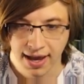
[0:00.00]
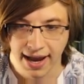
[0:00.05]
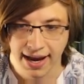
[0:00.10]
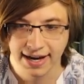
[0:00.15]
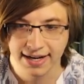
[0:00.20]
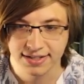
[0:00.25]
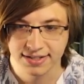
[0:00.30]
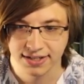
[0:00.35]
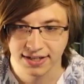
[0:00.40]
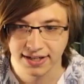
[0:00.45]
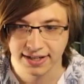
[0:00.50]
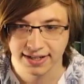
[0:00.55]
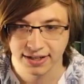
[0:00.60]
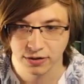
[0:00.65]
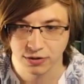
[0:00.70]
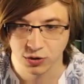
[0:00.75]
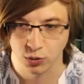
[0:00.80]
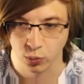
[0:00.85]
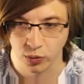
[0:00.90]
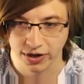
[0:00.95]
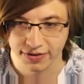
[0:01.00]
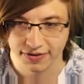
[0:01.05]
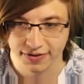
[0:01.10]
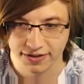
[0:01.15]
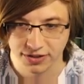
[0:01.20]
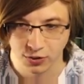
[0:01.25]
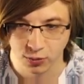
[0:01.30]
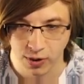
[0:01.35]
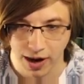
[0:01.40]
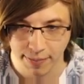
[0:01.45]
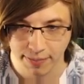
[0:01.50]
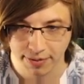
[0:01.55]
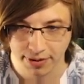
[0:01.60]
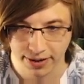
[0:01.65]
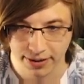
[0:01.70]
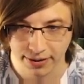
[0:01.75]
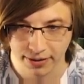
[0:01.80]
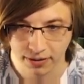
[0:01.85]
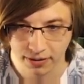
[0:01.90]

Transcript: 18 kills with this weapon